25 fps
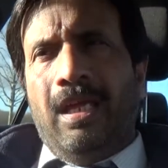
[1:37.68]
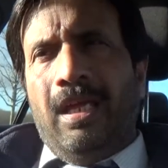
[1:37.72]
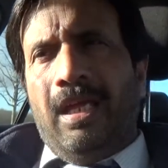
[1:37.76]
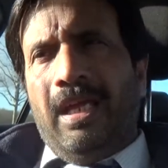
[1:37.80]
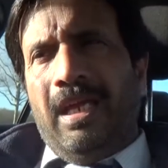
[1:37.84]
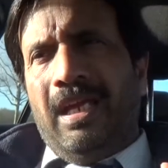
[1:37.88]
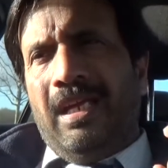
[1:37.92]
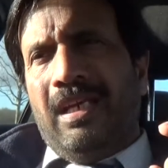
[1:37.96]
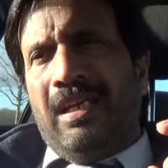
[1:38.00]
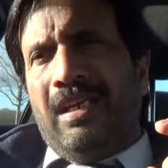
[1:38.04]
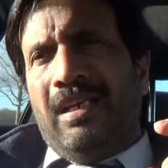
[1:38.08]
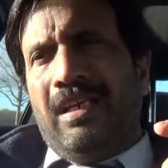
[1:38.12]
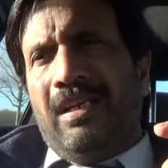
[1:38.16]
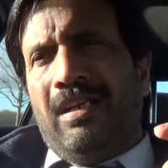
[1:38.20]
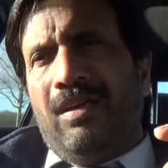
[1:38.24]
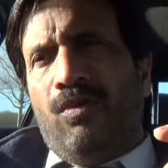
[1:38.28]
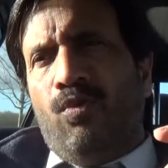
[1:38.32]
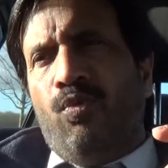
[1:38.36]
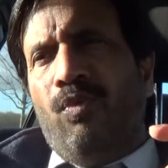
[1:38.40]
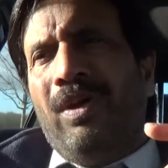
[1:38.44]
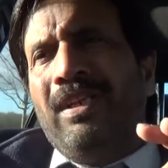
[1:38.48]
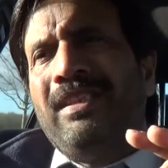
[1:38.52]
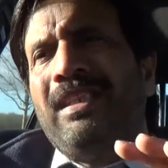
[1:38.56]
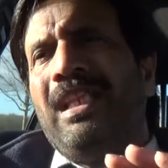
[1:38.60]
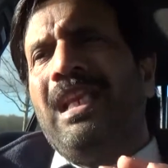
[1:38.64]
and
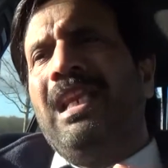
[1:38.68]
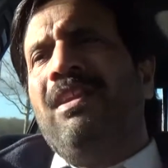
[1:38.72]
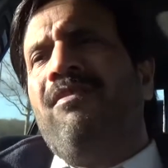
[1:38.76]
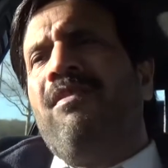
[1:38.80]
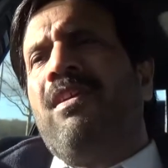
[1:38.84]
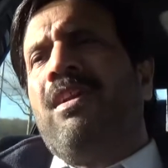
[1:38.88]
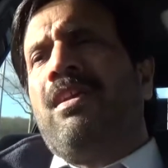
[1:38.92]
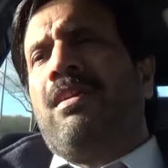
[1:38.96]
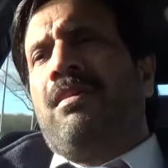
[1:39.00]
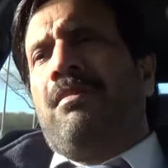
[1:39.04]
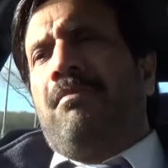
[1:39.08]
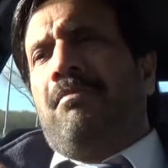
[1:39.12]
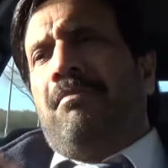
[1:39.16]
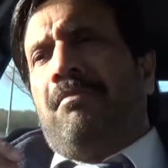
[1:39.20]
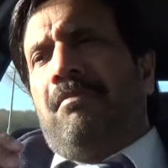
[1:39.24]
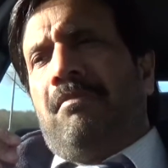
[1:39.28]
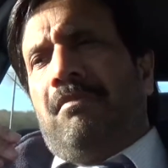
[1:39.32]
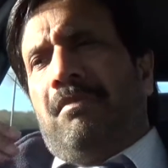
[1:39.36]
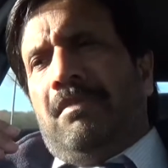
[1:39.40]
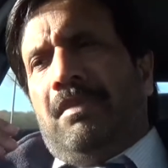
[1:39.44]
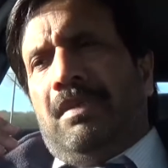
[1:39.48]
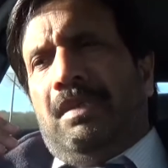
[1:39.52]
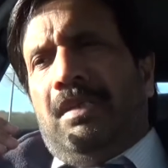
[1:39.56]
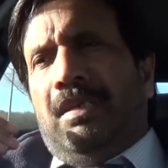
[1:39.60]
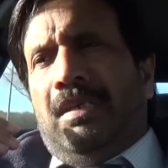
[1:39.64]
when the liver
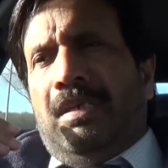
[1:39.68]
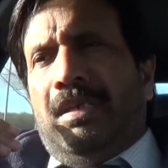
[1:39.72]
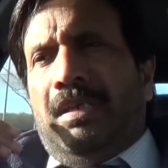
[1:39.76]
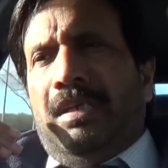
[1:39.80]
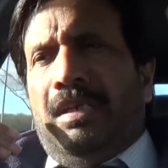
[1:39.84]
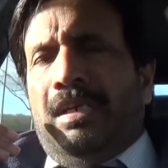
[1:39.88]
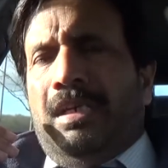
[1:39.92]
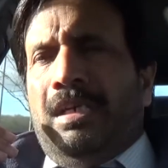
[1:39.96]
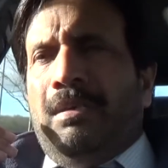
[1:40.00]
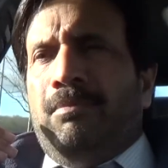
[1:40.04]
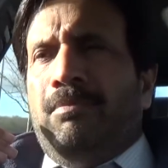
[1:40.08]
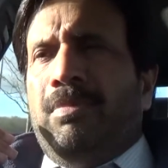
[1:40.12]
uh,